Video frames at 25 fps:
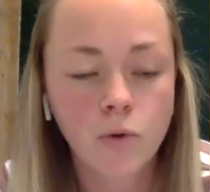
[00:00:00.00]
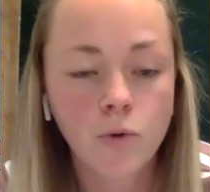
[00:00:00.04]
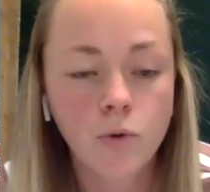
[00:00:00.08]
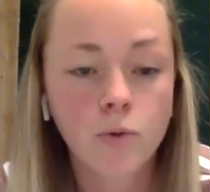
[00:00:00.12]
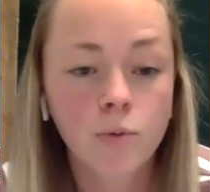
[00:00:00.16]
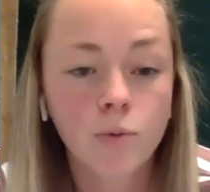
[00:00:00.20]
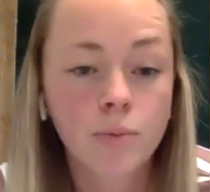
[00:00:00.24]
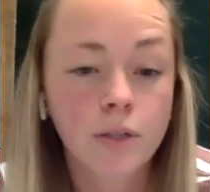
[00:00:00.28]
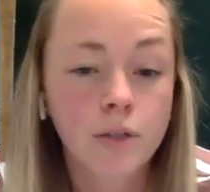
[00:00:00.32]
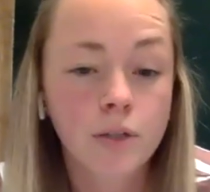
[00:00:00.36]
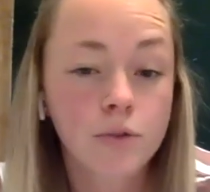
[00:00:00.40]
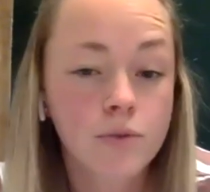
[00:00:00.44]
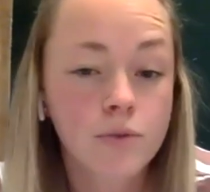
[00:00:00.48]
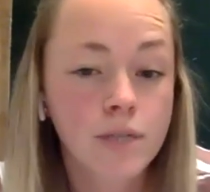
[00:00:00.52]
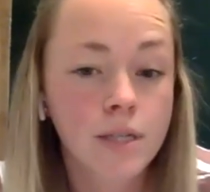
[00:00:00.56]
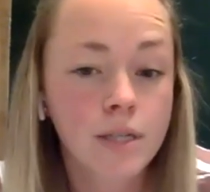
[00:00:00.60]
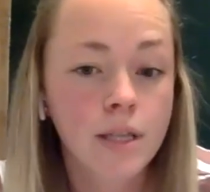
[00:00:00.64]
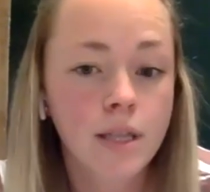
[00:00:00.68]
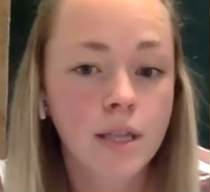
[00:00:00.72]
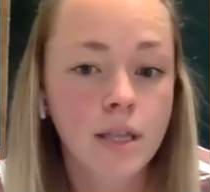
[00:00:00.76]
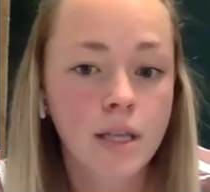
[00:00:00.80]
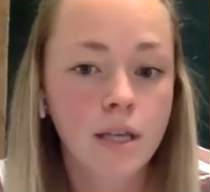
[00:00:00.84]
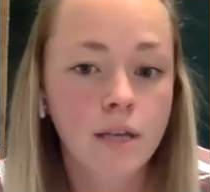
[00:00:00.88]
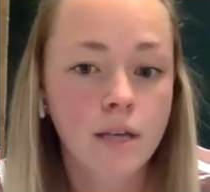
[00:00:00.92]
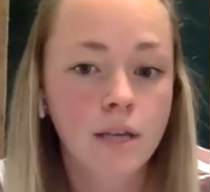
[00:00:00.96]
who will be
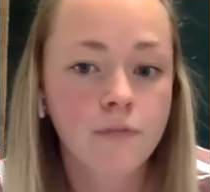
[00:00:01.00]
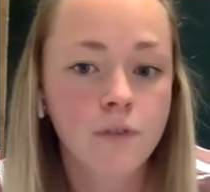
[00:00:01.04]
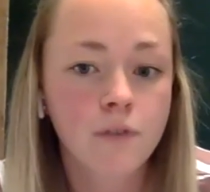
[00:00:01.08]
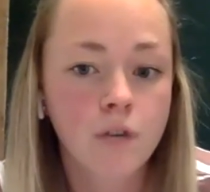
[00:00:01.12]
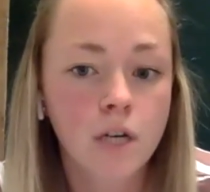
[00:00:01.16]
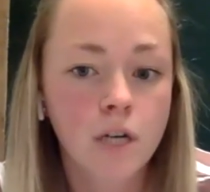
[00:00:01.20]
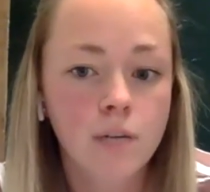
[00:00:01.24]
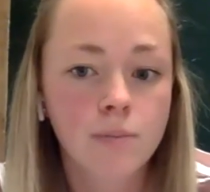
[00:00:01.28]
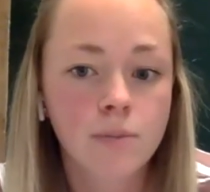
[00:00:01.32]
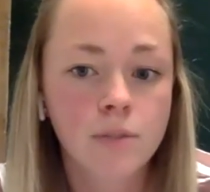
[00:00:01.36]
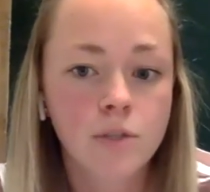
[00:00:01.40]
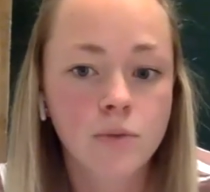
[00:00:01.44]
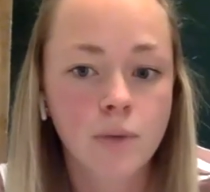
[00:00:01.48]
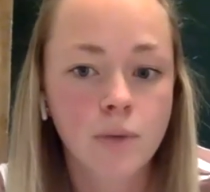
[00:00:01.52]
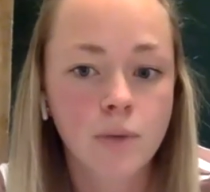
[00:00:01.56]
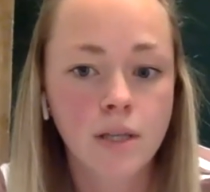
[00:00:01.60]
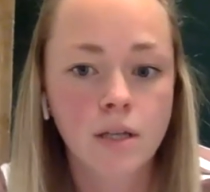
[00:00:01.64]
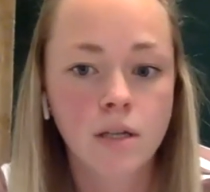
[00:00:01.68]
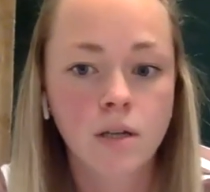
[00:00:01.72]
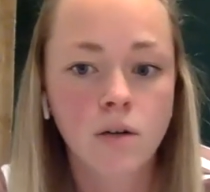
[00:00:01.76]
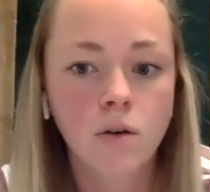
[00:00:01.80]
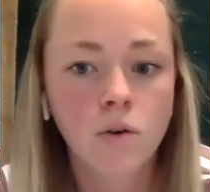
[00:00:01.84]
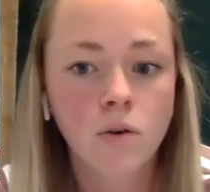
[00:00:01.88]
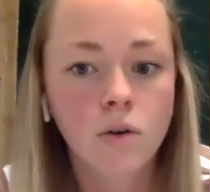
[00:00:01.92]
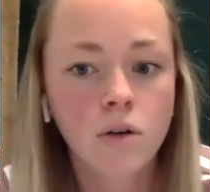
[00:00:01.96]
using the farm between
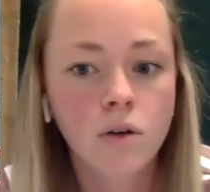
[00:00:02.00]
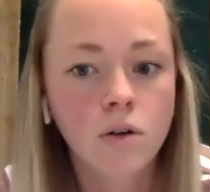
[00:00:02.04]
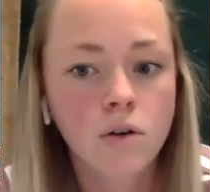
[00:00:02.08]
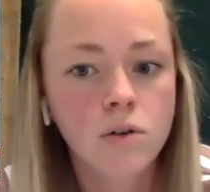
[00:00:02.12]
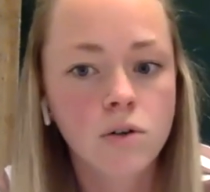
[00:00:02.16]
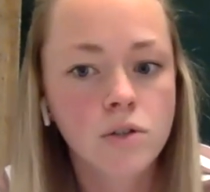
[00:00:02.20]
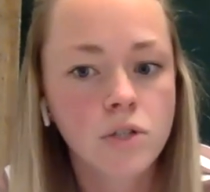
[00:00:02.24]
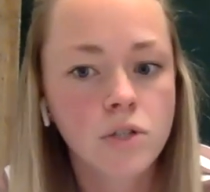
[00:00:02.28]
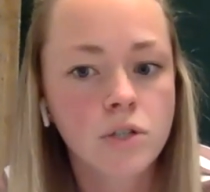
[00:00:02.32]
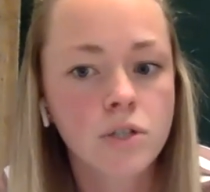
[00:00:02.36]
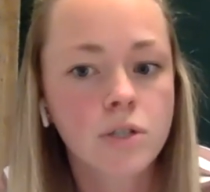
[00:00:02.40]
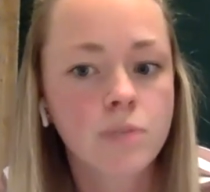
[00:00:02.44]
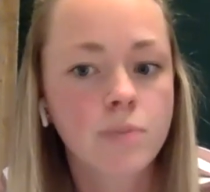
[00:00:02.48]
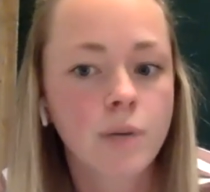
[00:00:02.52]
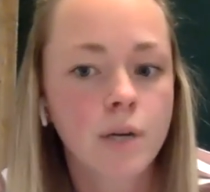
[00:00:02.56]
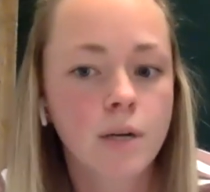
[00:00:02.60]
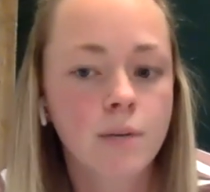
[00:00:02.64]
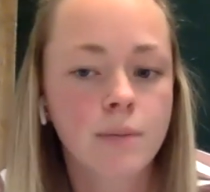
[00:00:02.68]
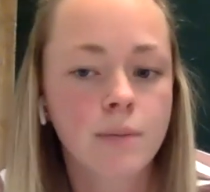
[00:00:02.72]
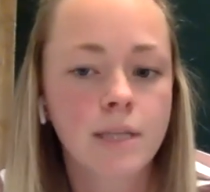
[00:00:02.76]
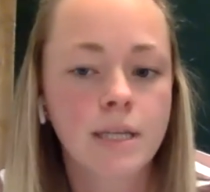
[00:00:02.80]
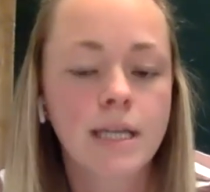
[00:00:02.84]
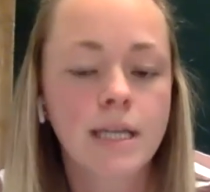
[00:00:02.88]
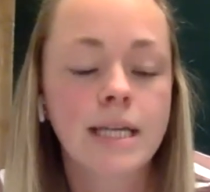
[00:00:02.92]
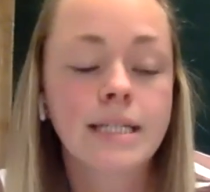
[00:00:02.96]
their horticulture
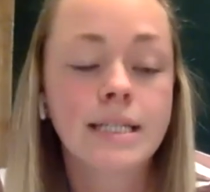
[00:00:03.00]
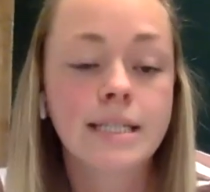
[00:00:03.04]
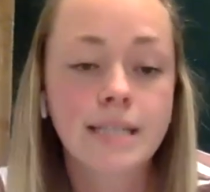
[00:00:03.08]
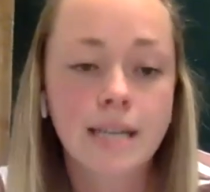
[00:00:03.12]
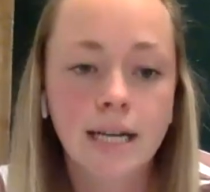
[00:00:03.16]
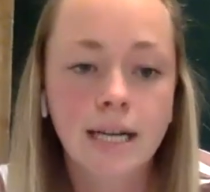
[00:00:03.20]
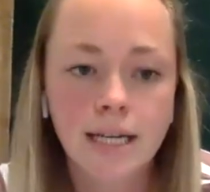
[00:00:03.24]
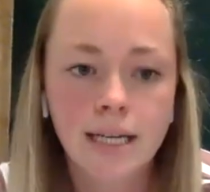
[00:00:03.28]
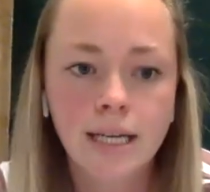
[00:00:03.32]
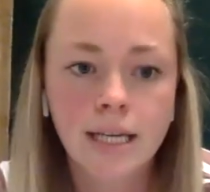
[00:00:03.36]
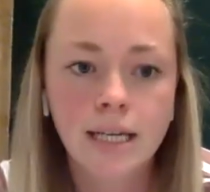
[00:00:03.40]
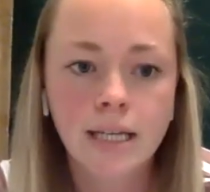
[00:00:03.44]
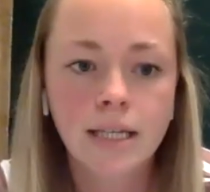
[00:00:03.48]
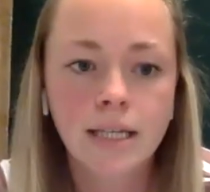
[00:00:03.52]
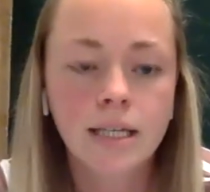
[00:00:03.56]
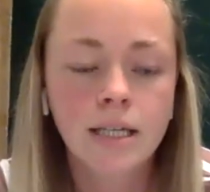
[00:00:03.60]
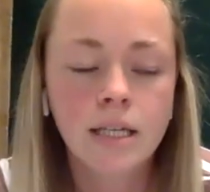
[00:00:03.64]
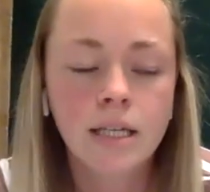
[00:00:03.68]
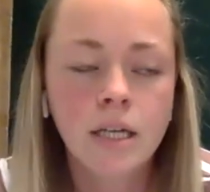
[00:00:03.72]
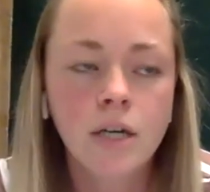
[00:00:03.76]
department and dining.